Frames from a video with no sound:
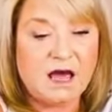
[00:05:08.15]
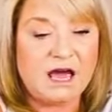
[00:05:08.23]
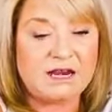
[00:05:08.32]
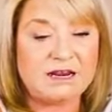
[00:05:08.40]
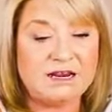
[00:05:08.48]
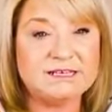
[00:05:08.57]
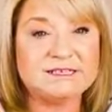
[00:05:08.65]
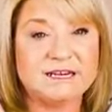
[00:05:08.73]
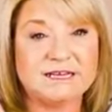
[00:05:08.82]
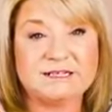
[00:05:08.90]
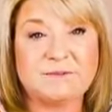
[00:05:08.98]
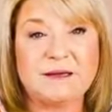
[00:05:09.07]
And it is an
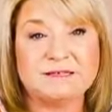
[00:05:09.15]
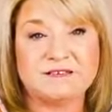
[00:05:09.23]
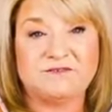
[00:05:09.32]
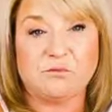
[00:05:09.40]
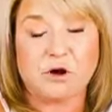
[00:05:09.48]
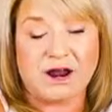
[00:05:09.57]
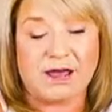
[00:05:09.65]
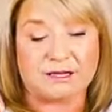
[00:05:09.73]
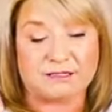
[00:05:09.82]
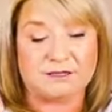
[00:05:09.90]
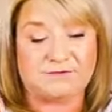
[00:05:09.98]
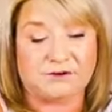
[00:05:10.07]
expensive
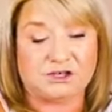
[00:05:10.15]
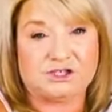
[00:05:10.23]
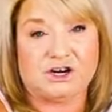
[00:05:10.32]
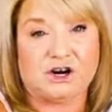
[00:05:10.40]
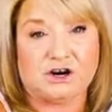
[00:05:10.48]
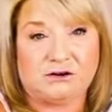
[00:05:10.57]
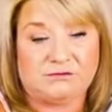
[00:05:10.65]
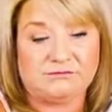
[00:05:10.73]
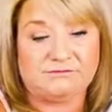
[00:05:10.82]
brand, for sure.